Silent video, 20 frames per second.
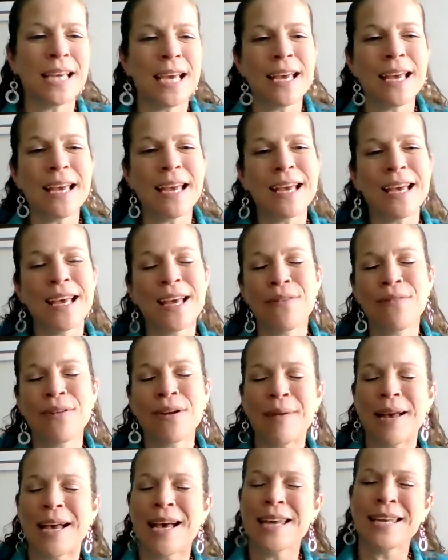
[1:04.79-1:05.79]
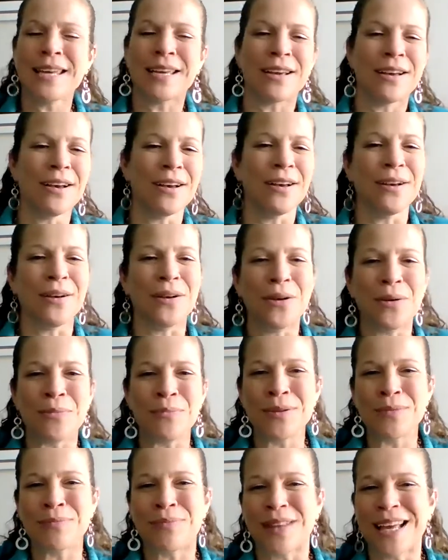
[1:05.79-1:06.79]
Everybody
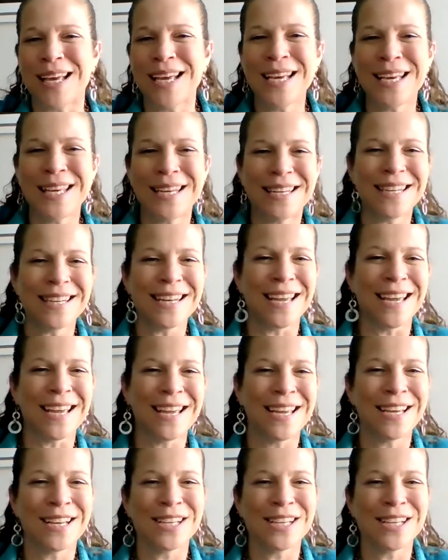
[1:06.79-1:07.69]
come and play today,